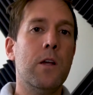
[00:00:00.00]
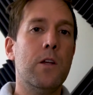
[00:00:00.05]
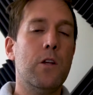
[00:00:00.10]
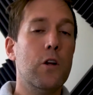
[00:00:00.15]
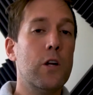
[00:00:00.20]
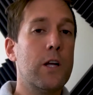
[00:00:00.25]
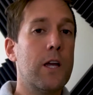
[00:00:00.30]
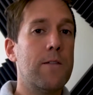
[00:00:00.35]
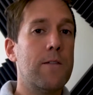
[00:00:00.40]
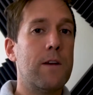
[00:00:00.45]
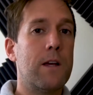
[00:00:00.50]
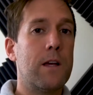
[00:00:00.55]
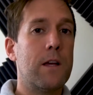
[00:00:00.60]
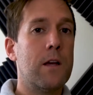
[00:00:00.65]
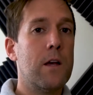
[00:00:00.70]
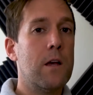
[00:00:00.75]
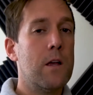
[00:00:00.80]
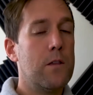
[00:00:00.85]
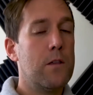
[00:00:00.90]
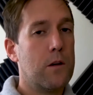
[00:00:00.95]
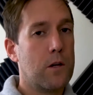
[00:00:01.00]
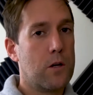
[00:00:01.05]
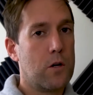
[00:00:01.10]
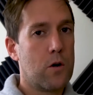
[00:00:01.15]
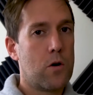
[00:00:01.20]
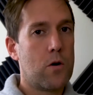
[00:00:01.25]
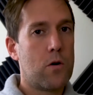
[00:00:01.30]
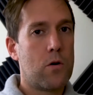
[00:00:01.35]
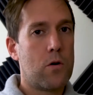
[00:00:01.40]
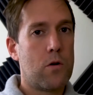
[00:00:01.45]
you're giving the
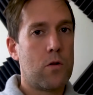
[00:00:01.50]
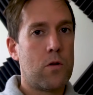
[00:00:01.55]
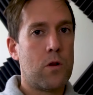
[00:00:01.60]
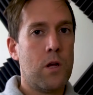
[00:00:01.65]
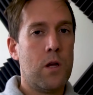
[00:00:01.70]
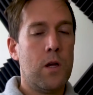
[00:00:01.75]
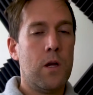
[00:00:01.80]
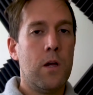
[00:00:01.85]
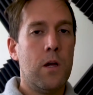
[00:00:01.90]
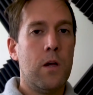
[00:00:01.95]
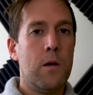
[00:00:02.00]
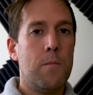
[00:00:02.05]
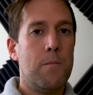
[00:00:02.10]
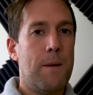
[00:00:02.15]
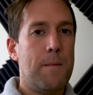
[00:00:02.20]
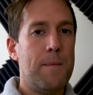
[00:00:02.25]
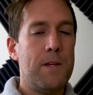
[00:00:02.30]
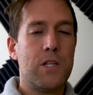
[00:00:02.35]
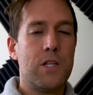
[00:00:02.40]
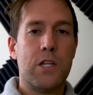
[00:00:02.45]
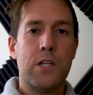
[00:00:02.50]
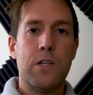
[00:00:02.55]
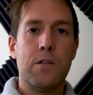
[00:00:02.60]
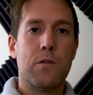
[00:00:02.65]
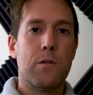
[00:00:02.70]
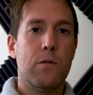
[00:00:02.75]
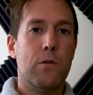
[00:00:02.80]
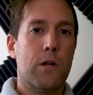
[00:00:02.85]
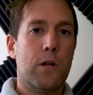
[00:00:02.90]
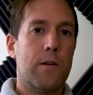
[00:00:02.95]
girl, maybe
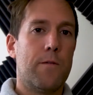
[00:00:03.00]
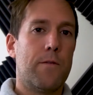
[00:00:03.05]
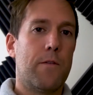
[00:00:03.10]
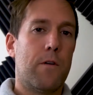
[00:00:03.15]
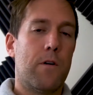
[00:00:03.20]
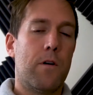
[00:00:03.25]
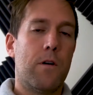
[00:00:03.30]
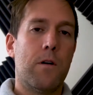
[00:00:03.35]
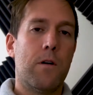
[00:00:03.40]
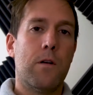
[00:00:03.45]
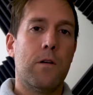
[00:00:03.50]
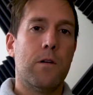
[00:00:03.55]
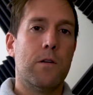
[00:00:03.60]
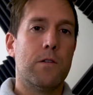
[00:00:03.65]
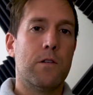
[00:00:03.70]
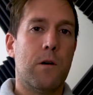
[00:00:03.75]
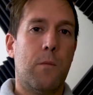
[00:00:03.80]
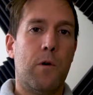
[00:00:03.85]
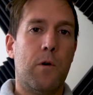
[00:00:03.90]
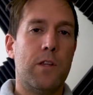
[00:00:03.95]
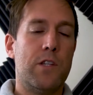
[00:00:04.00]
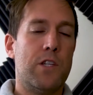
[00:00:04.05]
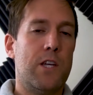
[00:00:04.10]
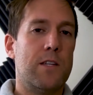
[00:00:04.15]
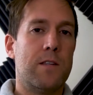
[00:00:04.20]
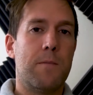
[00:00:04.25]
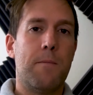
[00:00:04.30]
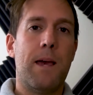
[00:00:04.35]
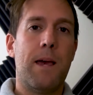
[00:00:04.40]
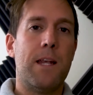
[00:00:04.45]
she's looking for someone, she
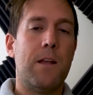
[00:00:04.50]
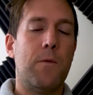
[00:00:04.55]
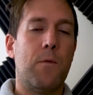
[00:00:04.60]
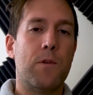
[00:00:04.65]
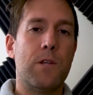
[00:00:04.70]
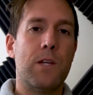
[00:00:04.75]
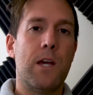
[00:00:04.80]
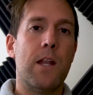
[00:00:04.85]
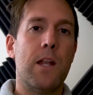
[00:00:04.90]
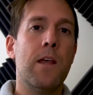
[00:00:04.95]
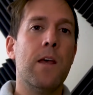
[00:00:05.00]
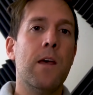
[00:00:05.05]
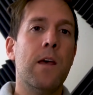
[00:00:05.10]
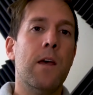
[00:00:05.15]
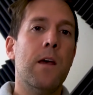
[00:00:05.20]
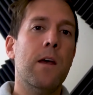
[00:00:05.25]
hasn't met anyone yet.